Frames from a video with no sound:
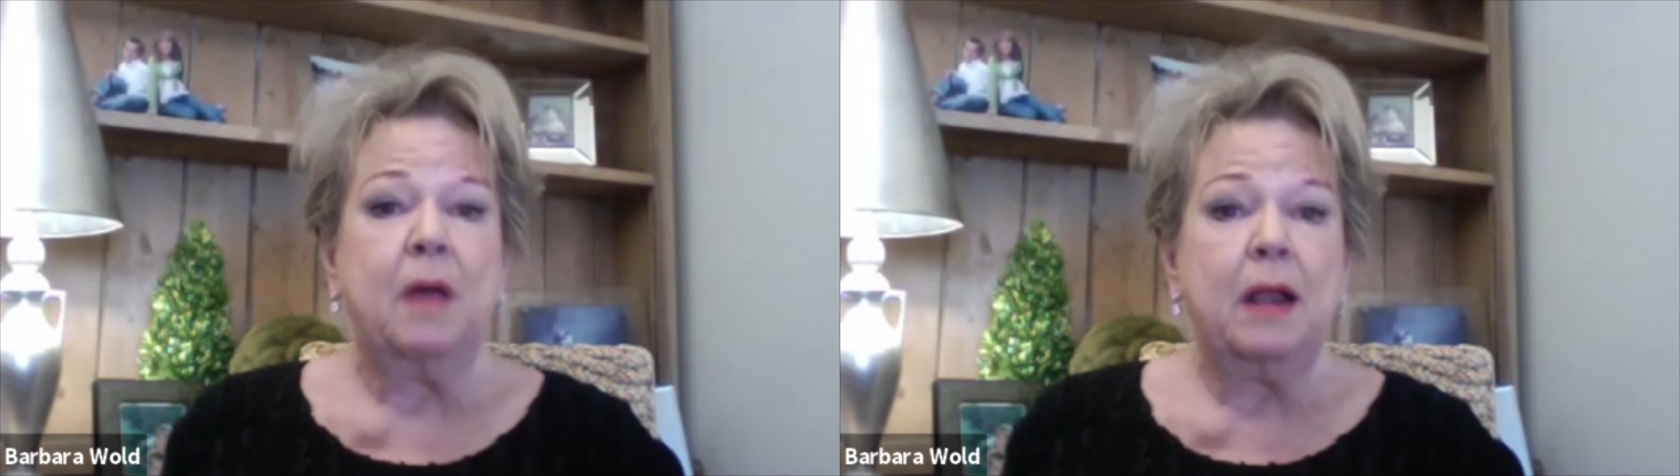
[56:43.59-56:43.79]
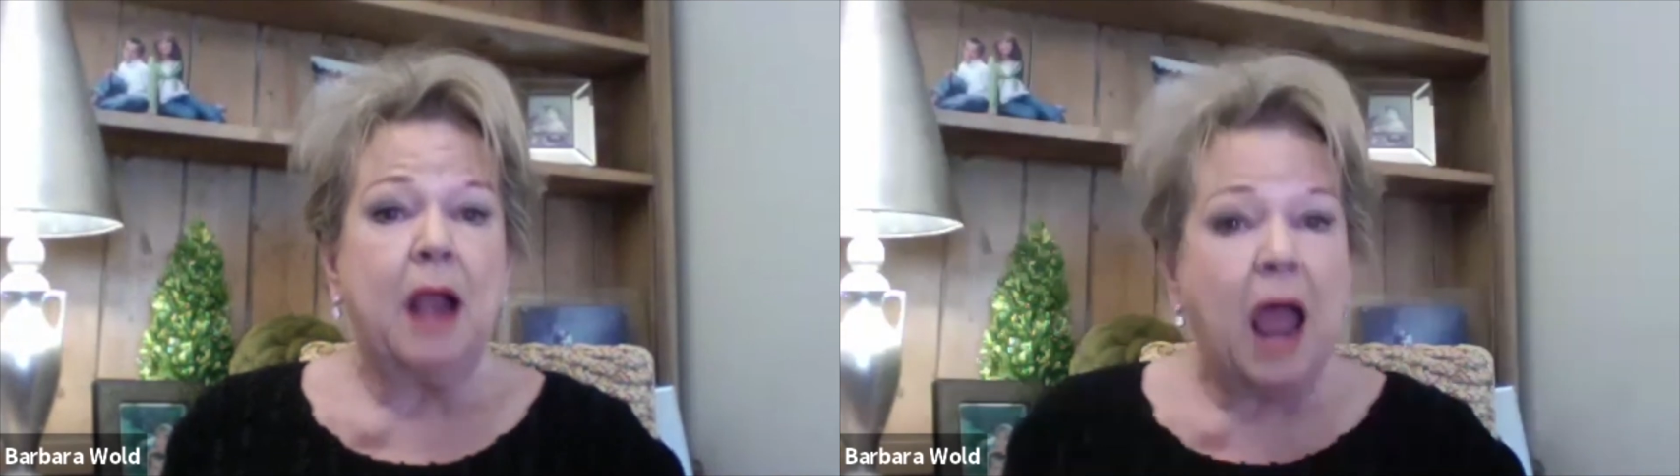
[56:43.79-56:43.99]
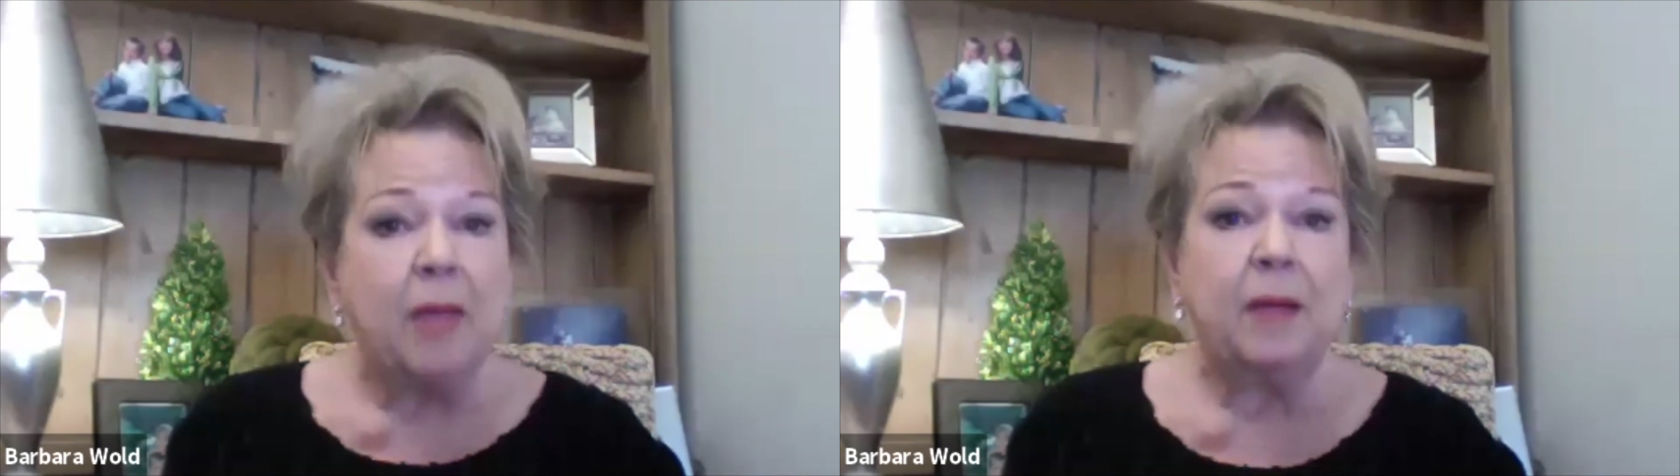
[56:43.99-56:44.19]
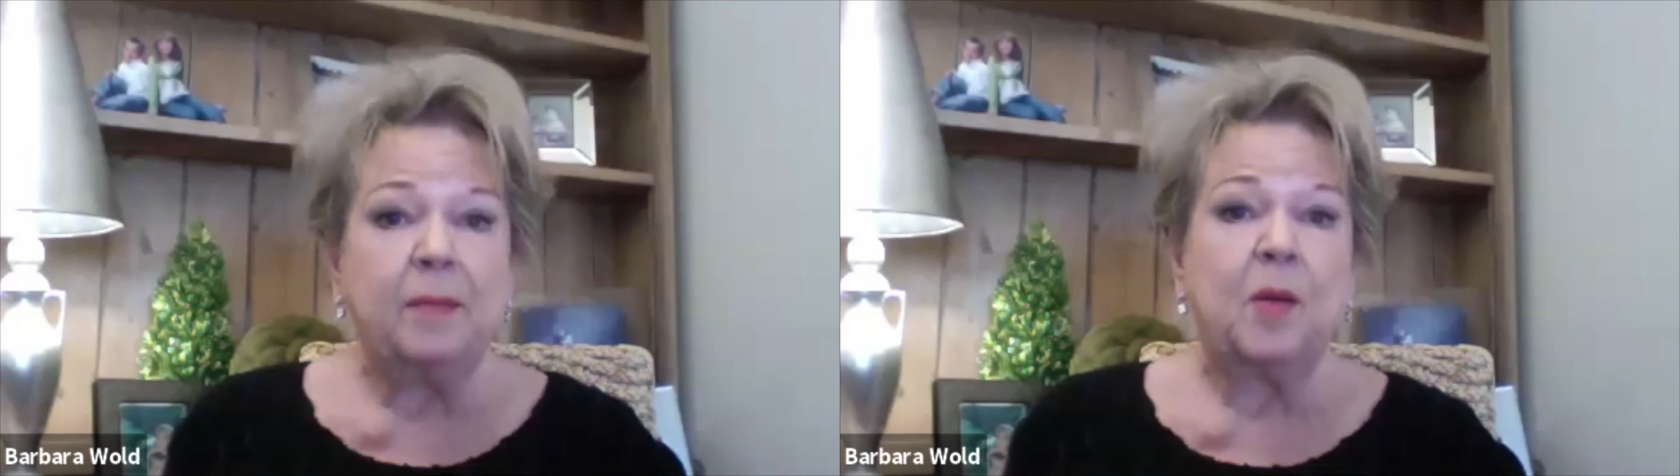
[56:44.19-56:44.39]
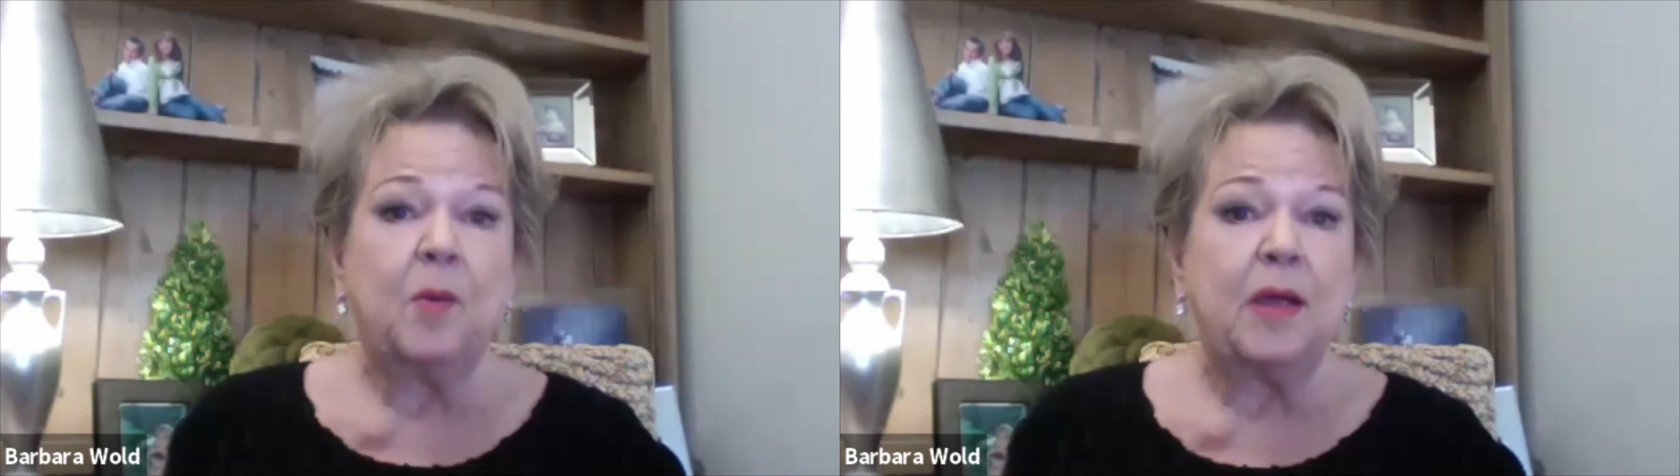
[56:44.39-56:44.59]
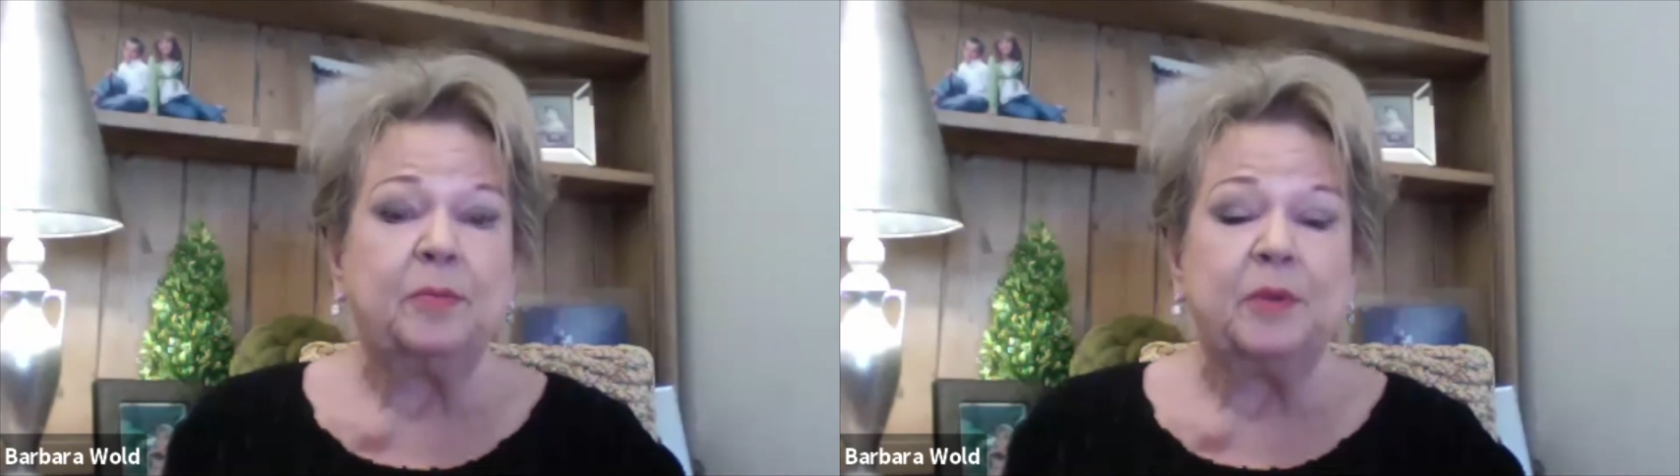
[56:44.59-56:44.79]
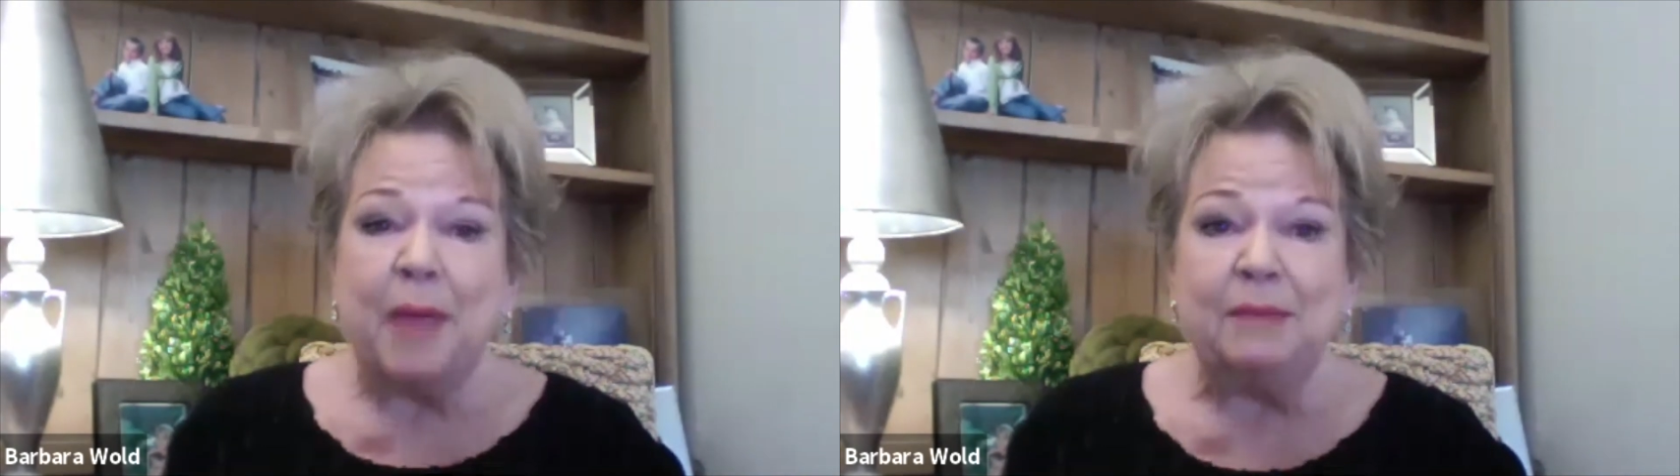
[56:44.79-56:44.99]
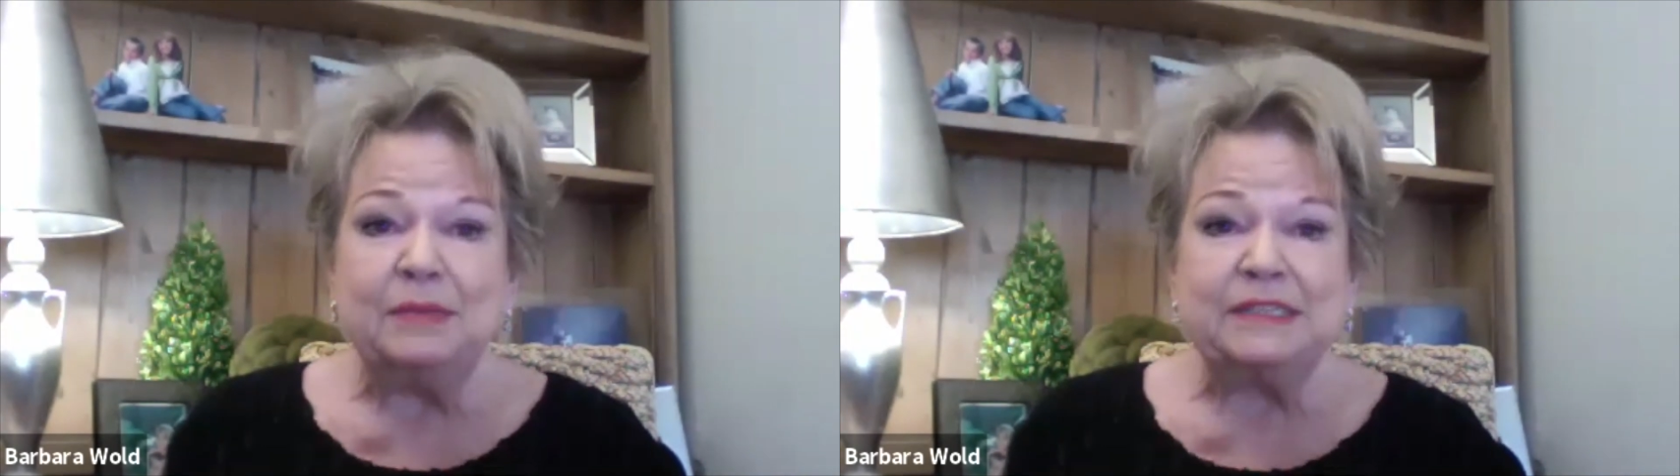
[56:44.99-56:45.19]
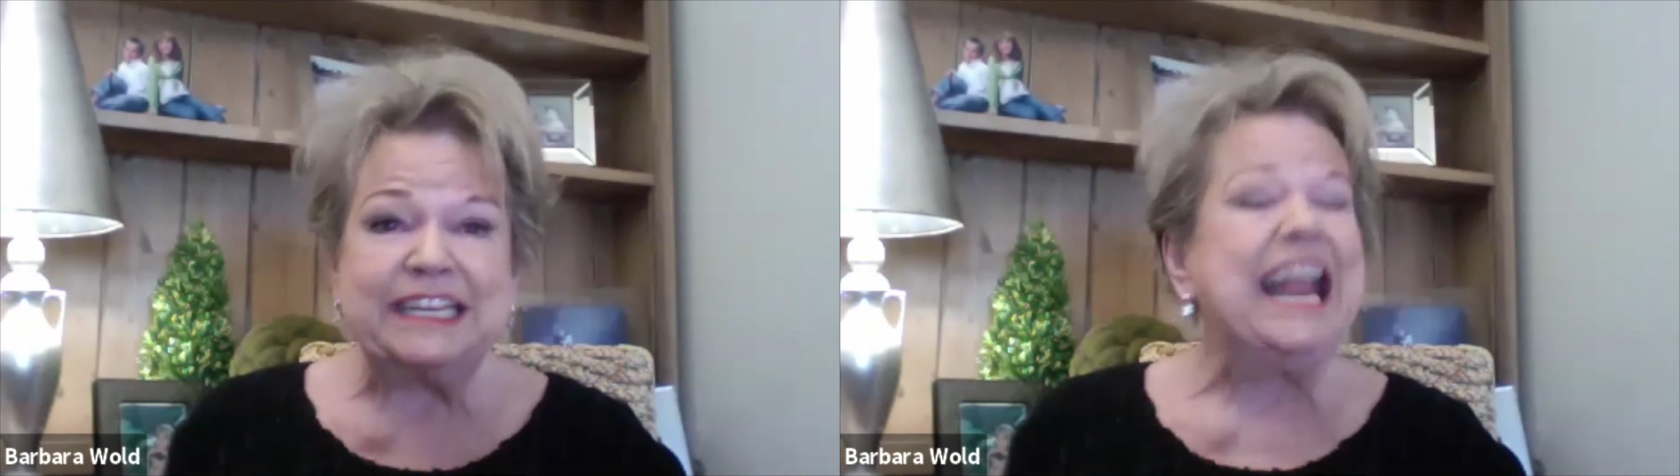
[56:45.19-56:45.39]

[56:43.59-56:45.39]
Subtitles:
I'm on my way to babysit.